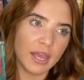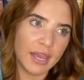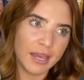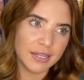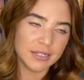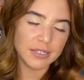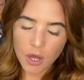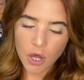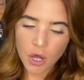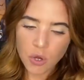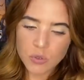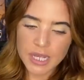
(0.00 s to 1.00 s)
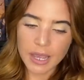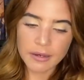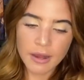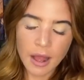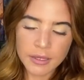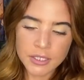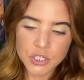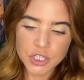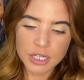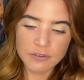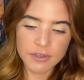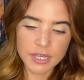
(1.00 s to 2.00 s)
and, oh,
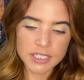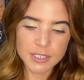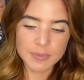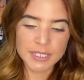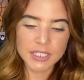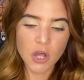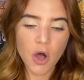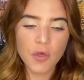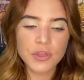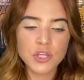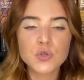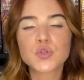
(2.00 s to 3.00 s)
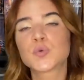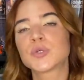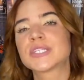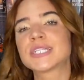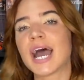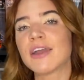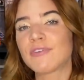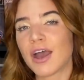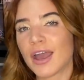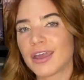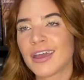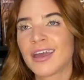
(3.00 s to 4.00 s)
technology advancements, all the usual
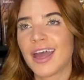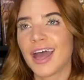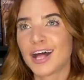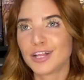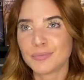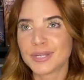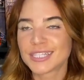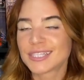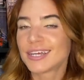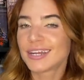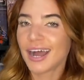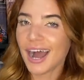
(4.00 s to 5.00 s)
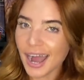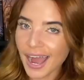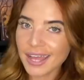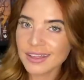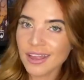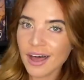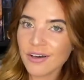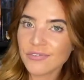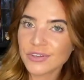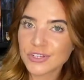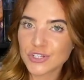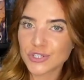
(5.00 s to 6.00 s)
sci-fi elements that I love
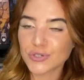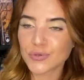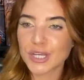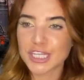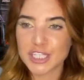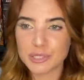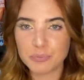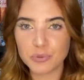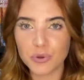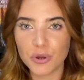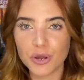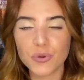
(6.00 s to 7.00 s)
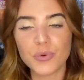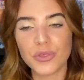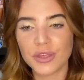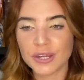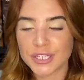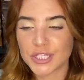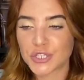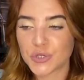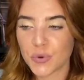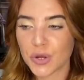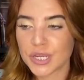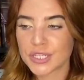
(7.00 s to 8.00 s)
to explore within a
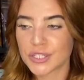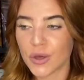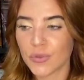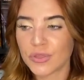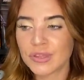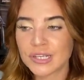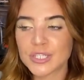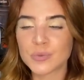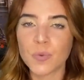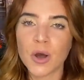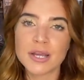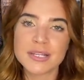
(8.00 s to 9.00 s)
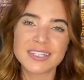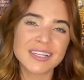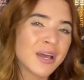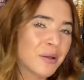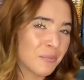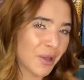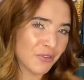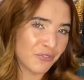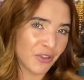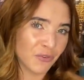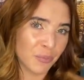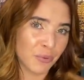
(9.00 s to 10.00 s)
story. So this was my
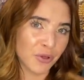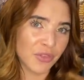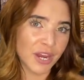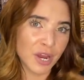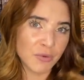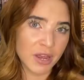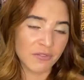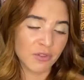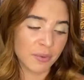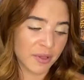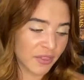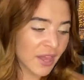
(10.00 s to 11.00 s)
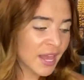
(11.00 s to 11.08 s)
favorite book that I read of the month.